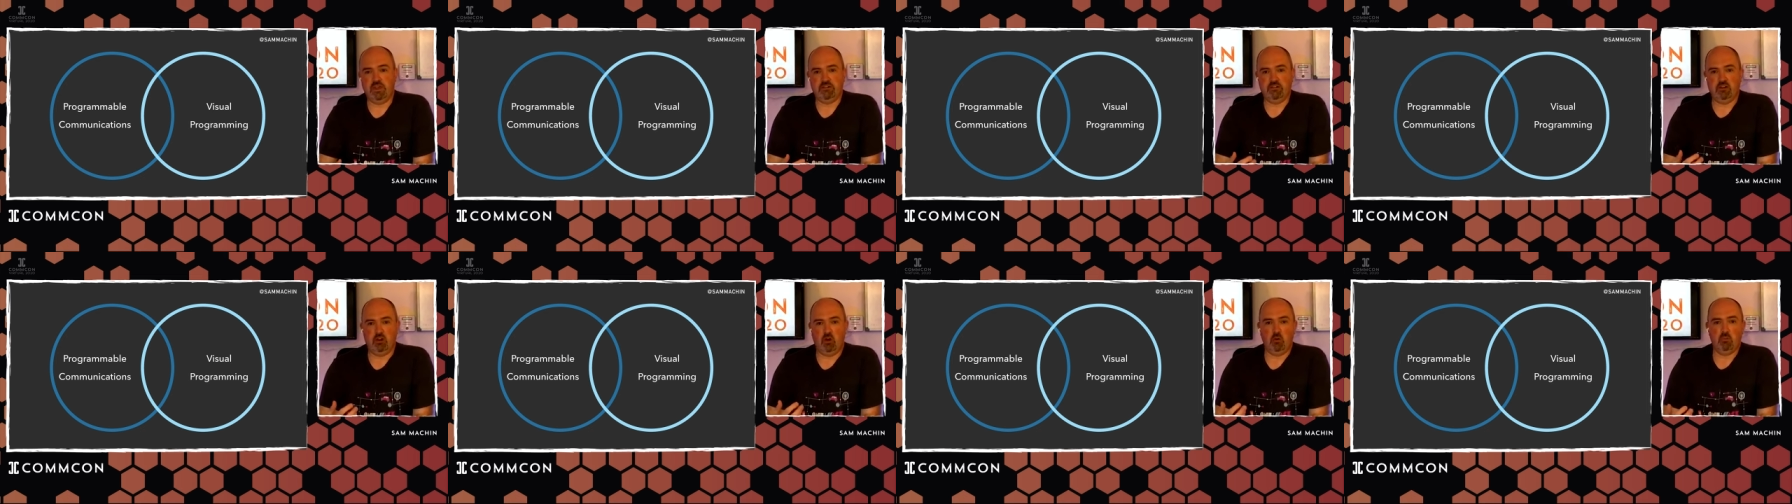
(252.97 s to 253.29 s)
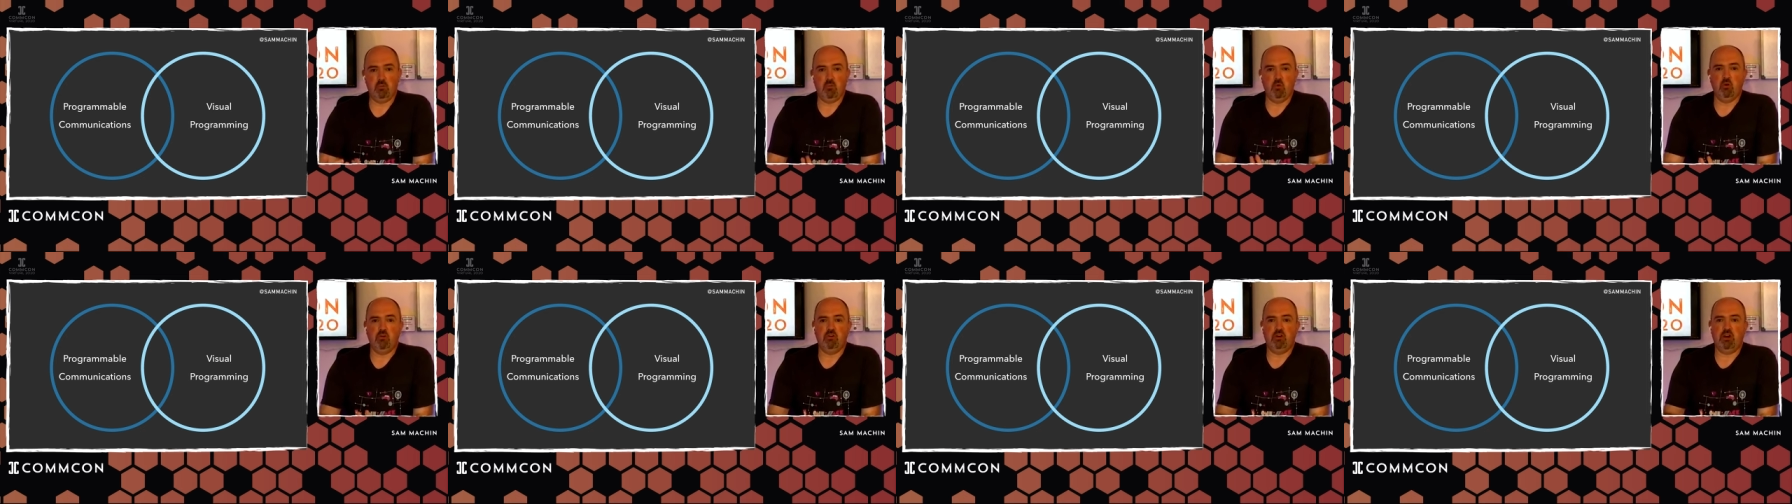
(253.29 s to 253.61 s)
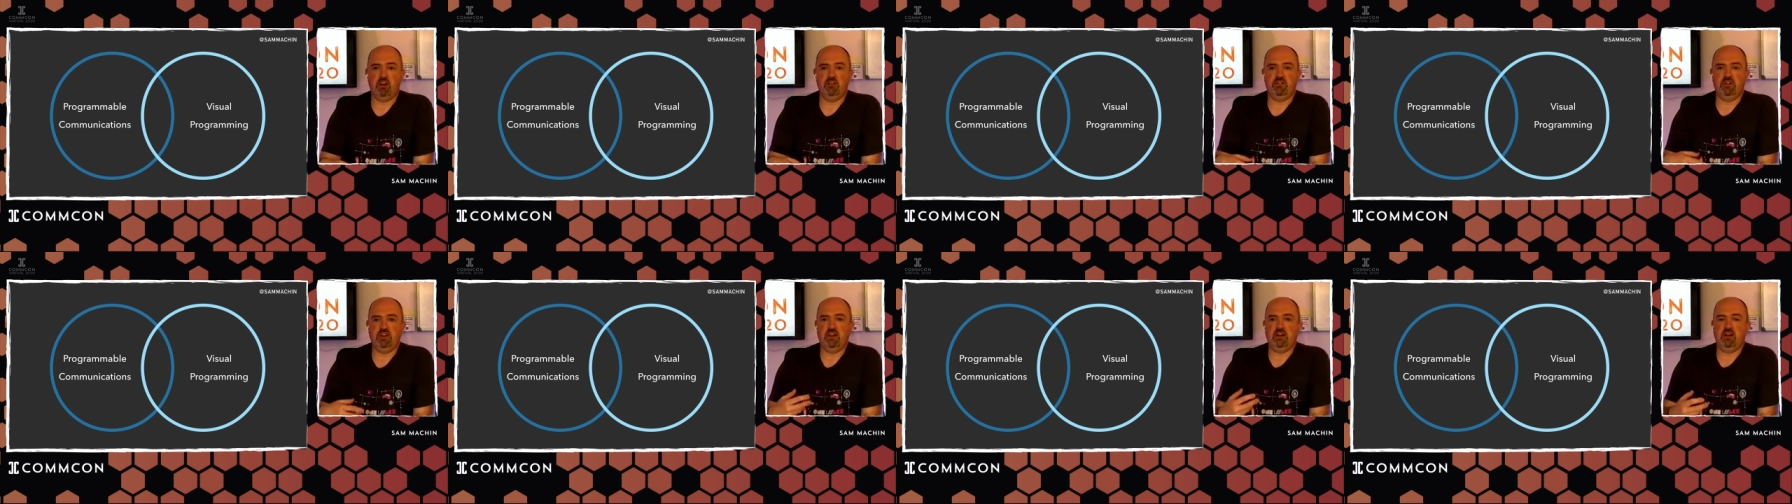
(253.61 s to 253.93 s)
they're a lot more
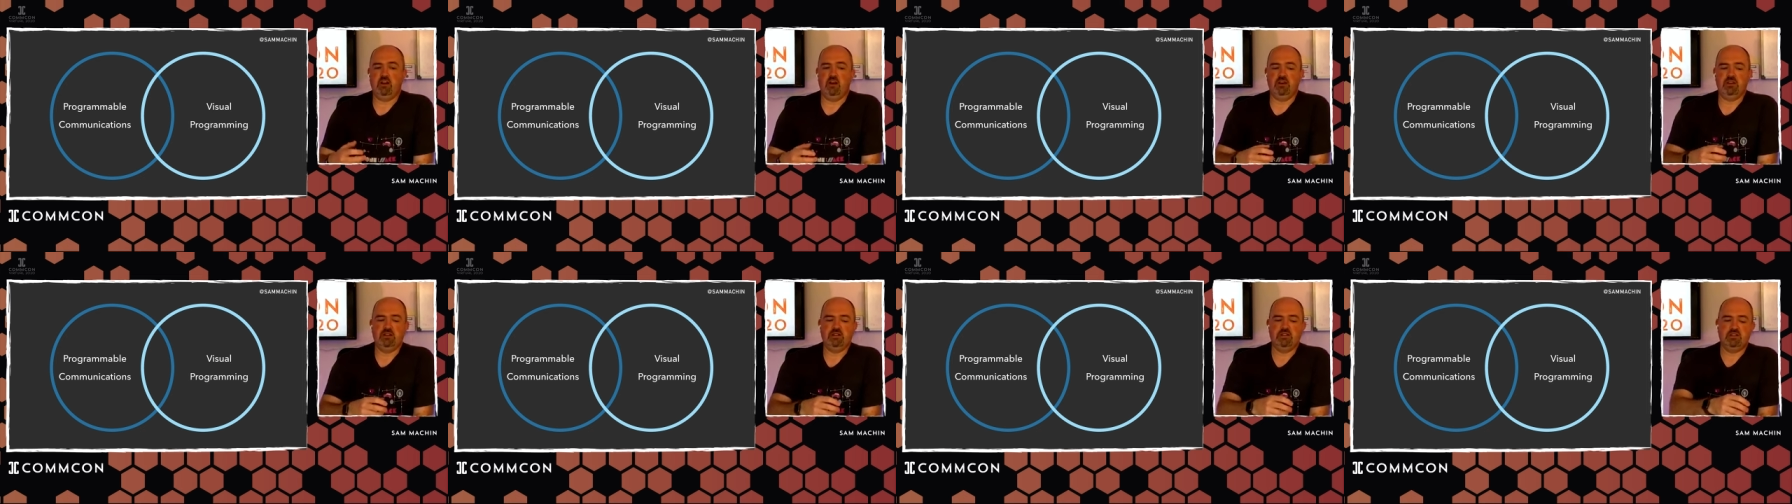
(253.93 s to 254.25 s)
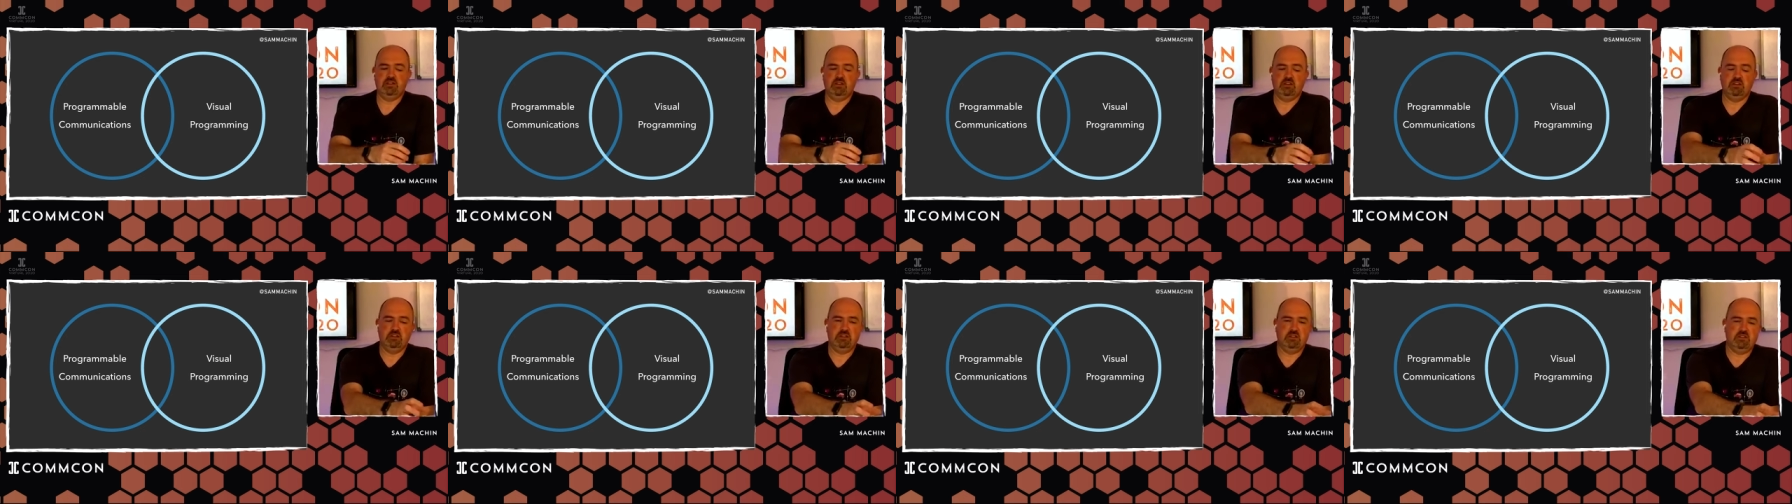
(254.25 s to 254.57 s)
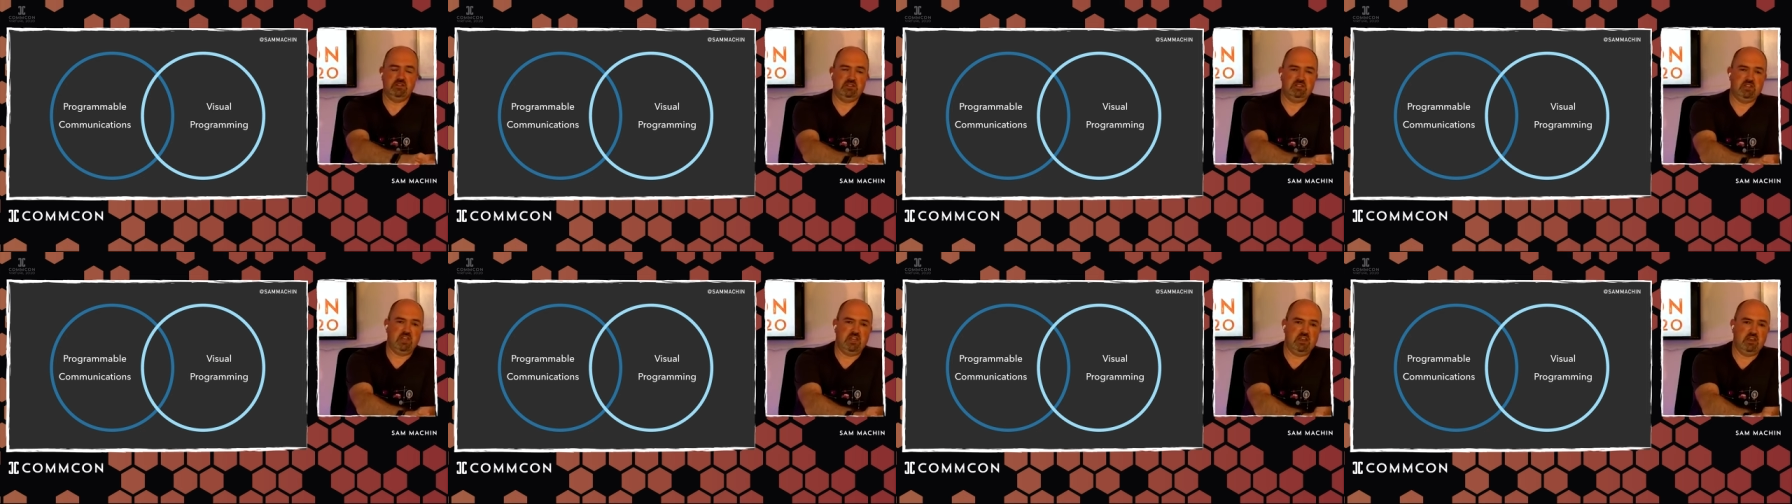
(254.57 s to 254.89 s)
kind of inclined to
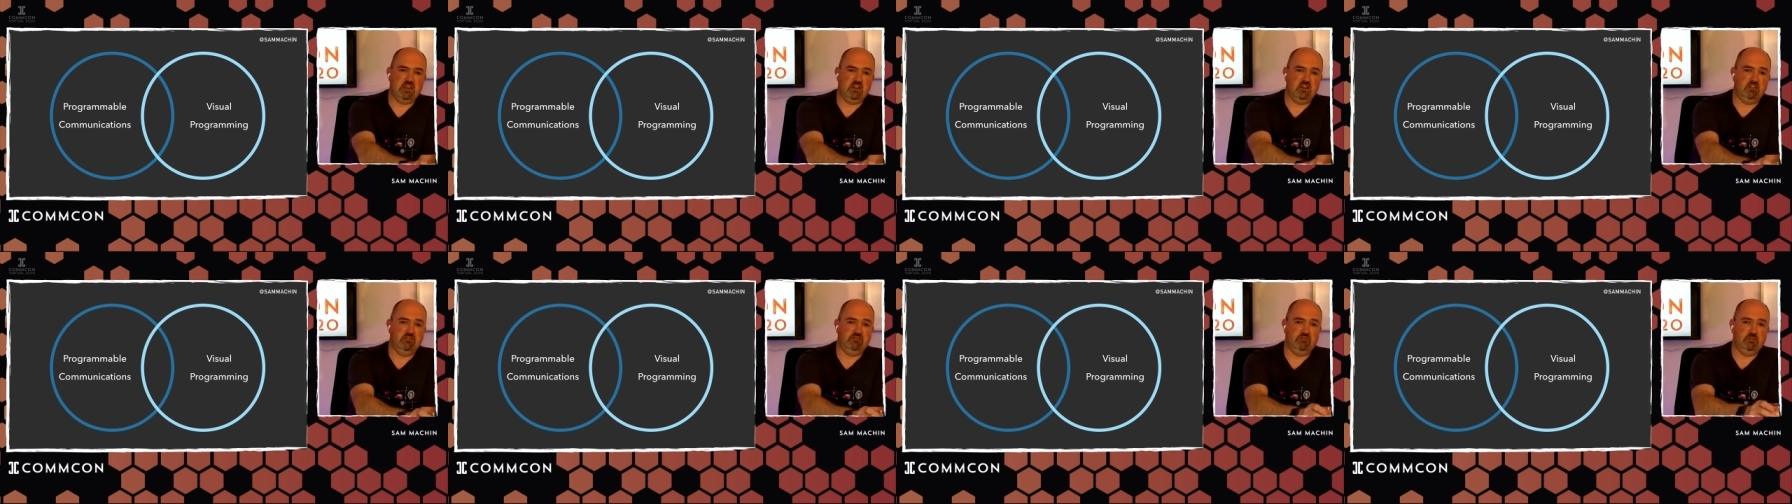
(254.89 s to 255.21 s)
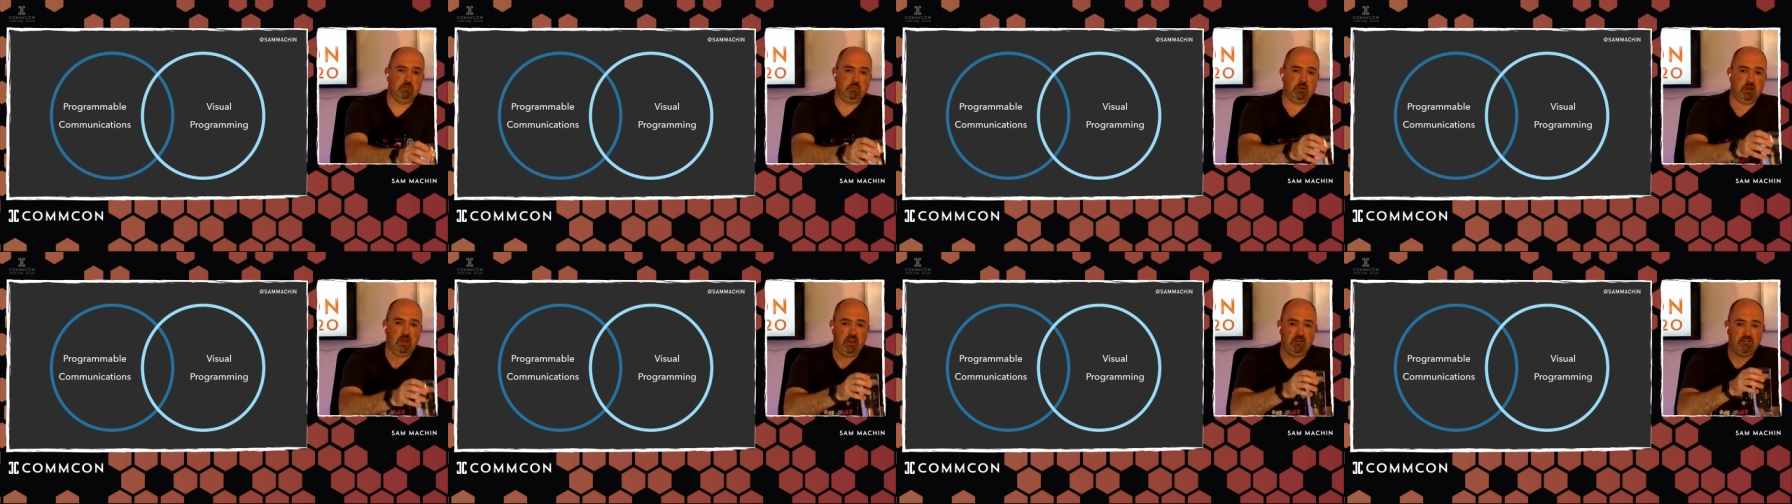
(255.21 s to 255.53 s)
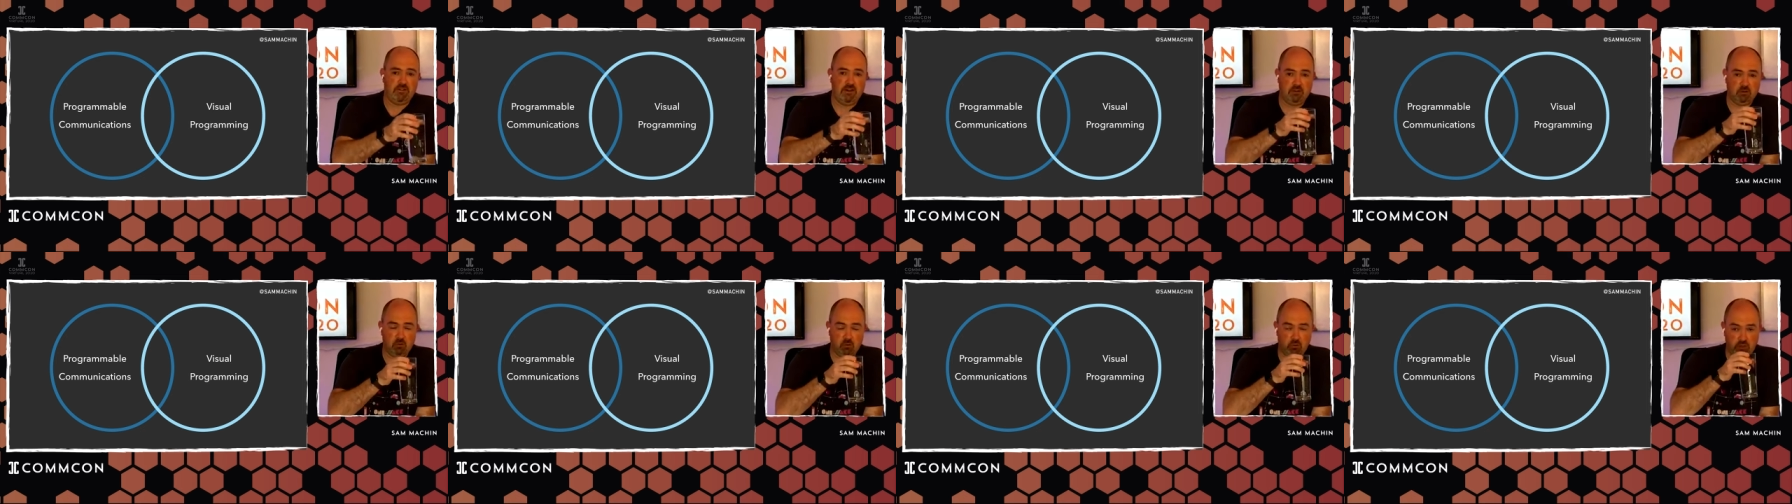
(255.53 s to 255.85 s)
tinker and play
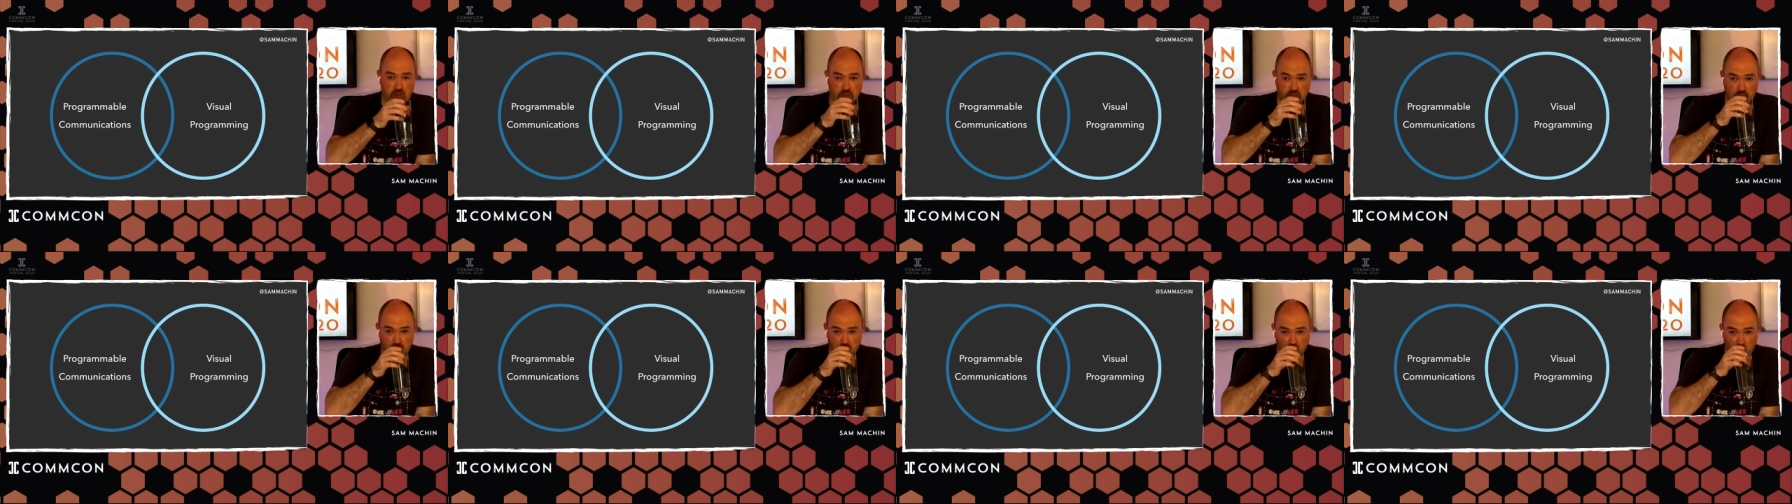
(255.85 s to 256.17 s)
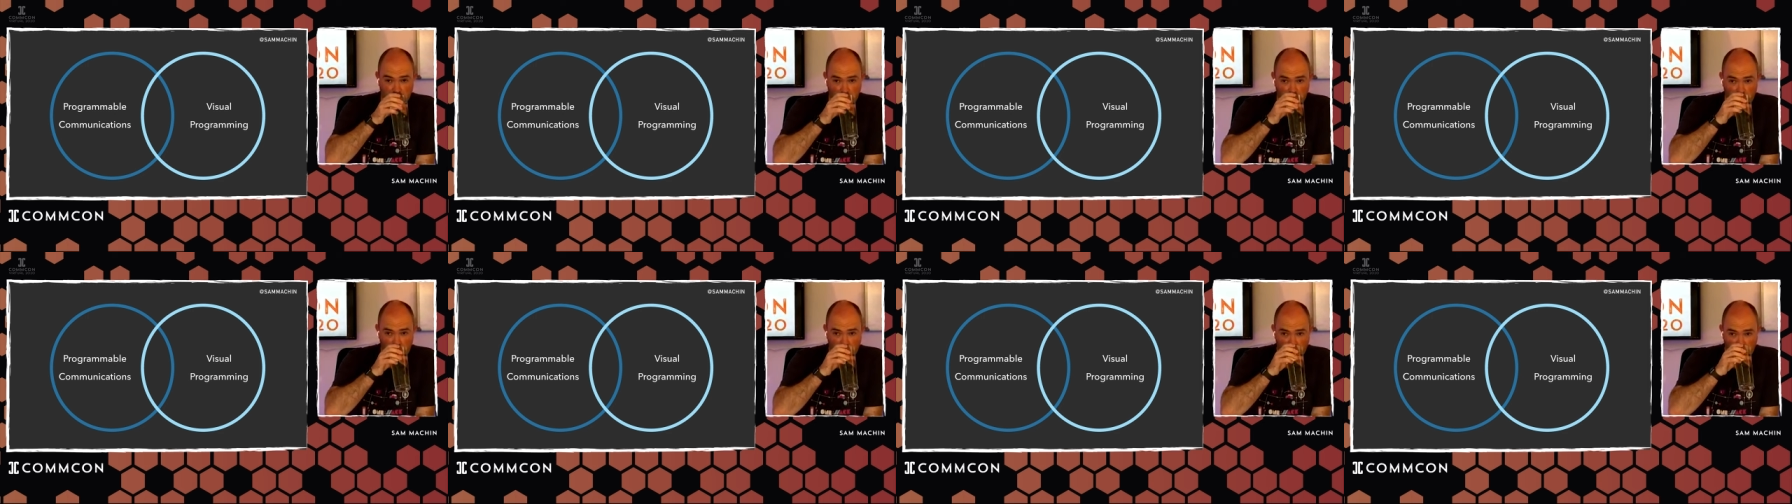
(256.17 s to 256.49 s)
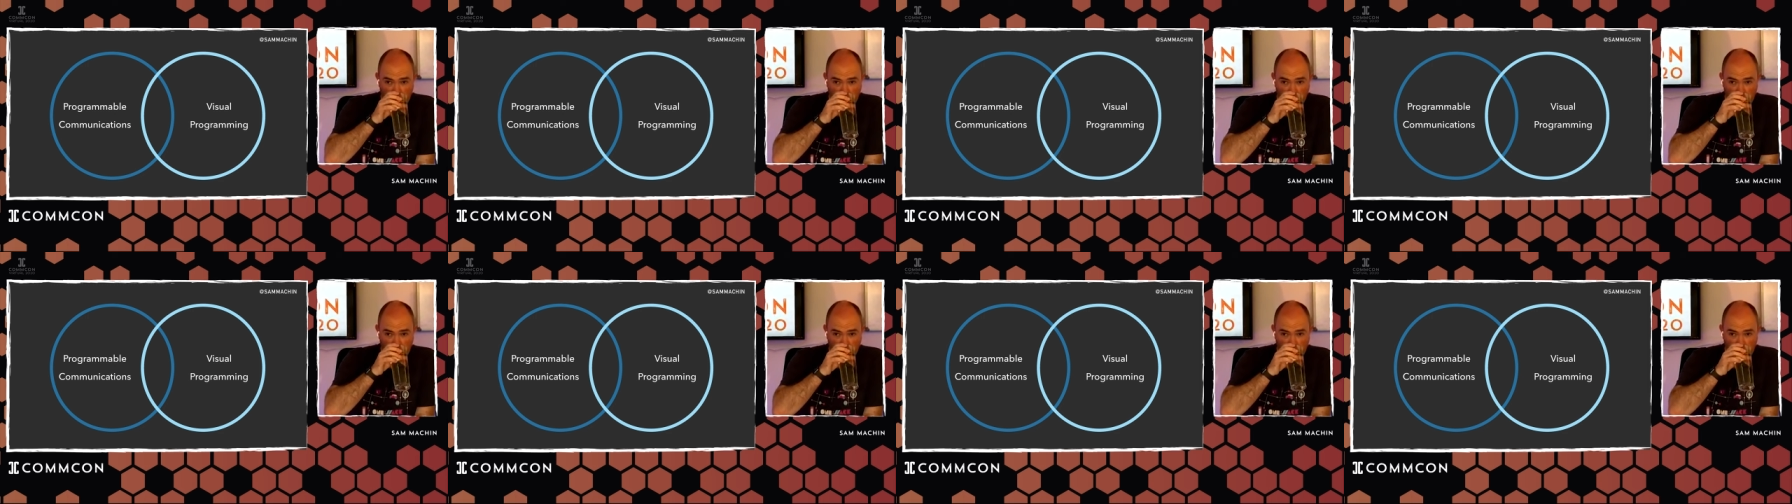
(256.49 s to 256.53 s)
around with things.